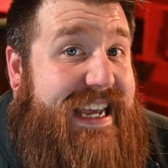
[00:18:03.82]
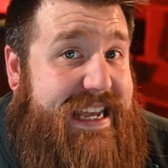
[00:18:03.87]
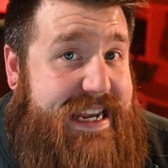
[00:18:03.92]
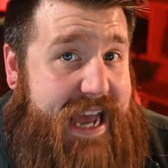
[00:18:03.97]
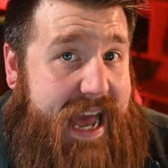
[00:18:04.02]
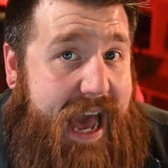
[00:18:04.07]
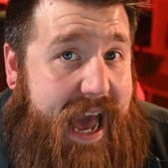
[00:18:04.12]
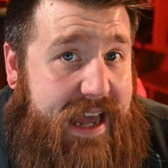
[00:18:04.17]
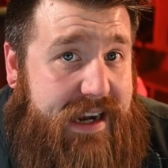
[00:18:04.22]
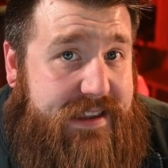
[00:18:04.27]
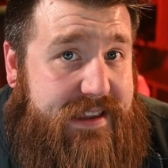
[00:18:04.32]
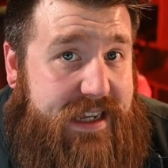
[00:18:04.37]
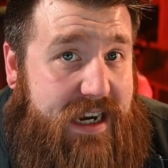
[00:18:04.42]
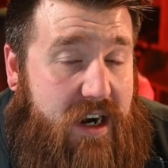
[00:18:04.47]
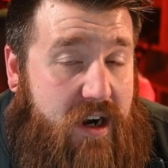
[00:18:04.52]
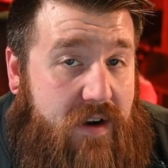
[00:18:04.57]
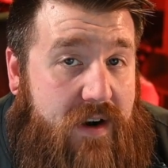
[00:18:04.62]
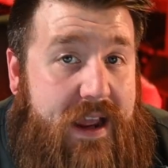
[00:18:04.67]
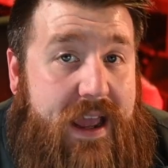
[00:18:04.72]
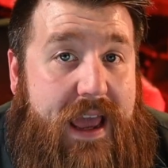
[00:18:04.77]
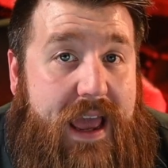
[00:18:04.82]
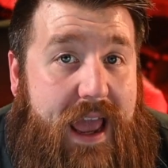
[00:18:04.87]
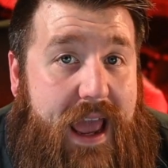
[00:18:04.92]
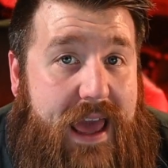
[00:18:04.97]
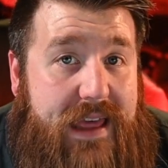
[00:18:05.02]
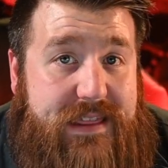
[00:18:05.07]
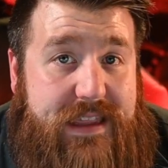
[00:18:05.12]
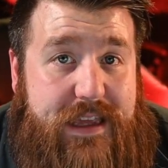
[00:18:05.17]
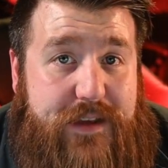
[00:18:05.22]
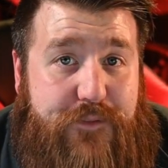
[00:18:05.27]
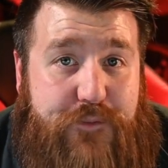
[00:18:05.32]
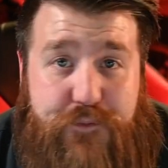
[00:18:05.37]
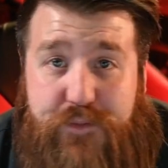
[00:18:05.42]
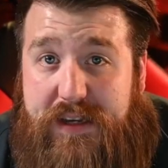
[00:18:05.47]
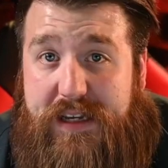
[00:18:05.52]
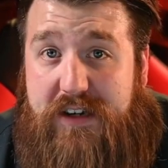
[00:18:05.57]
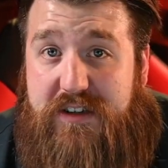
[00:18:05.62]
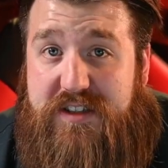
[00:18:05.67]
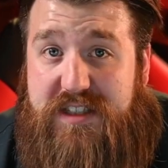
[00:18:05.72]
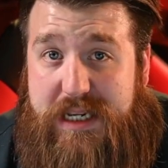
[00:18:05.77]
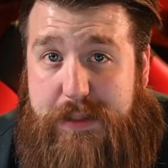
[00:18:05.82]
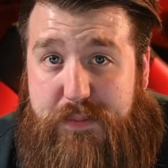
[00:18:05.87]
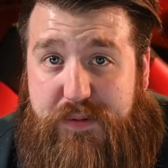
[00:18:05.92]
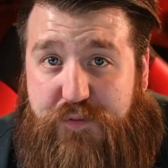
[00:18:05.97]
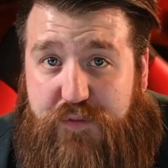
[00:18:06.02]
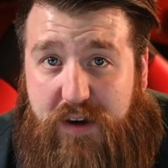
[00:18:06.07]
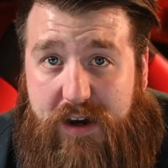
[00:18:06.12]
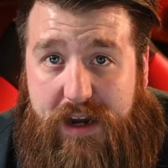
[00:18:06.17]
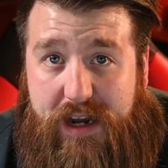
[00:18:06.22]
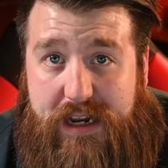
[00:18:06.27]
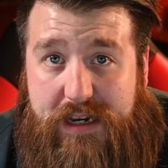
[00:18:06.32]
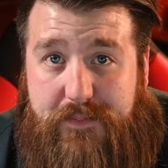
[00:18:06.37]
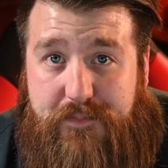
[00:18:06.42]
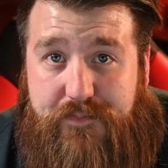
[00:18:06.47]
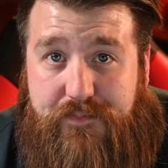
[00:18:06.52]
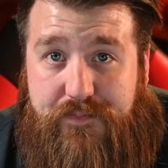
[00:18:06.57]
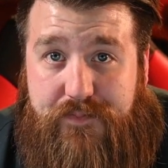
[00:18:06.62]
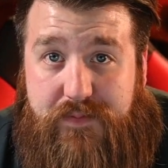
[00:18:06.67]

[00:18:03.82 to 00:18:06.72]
to get out of there, and the figure seemed fine.